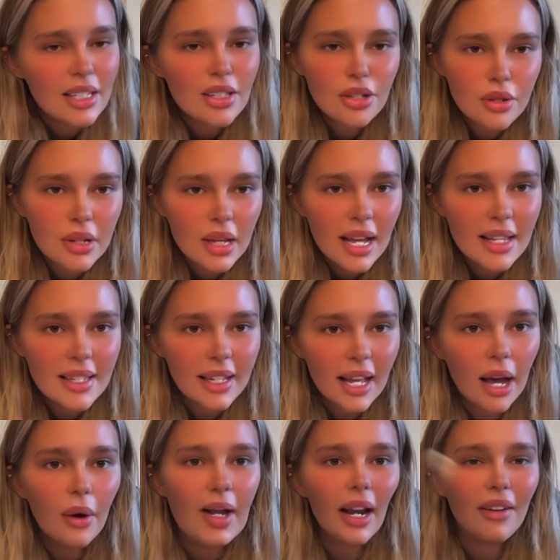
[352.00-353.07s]
like 2 years
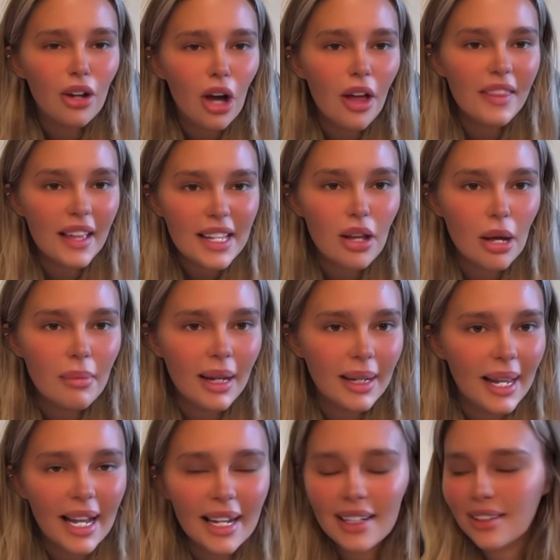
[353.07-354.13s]
ago, and I've got this on
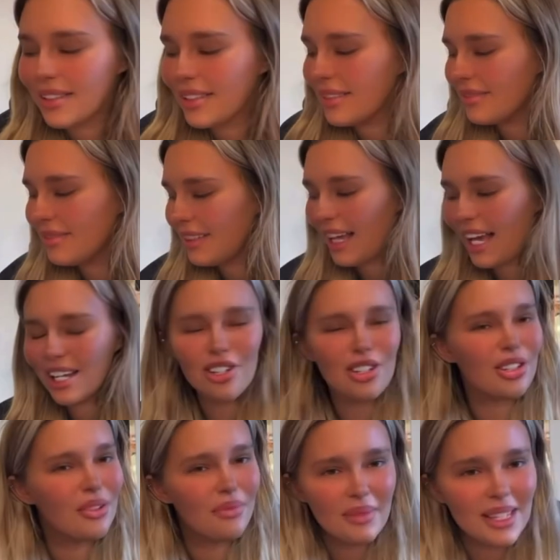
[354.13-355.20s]
my neck because I
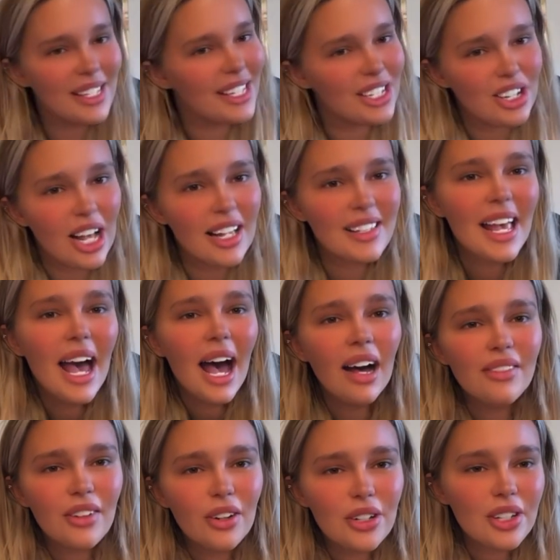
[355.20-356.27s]
just love my seashells.
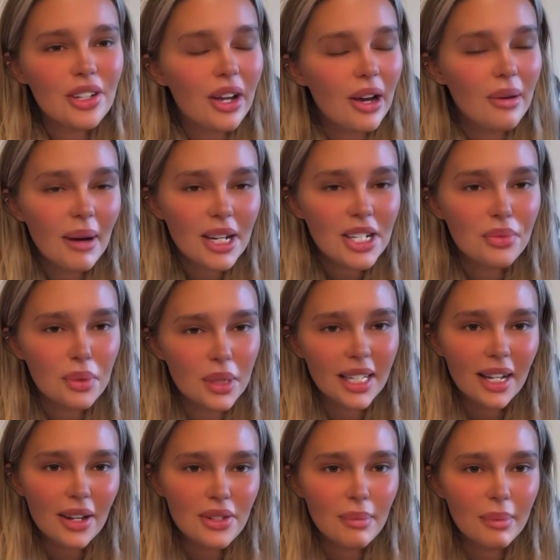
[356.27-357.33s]
I've also got a matching
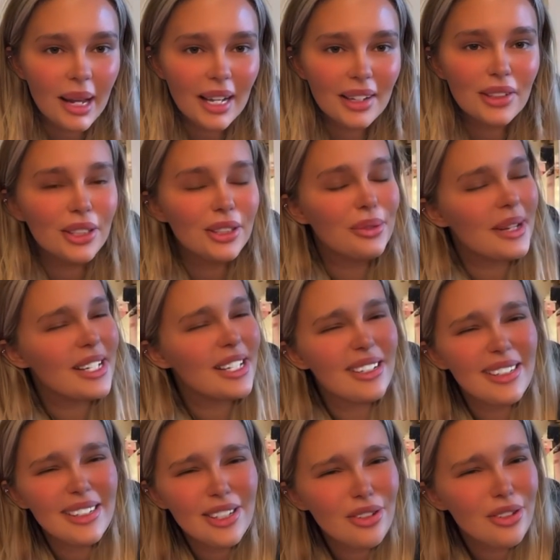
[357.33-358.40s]
one that goes on my ankle, which
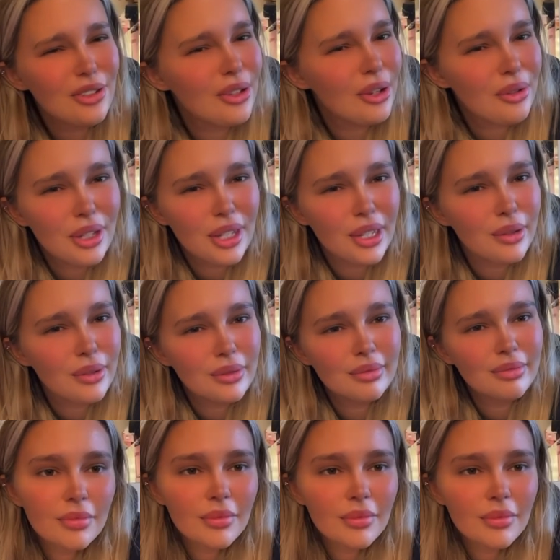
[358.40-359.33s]
is just so cute.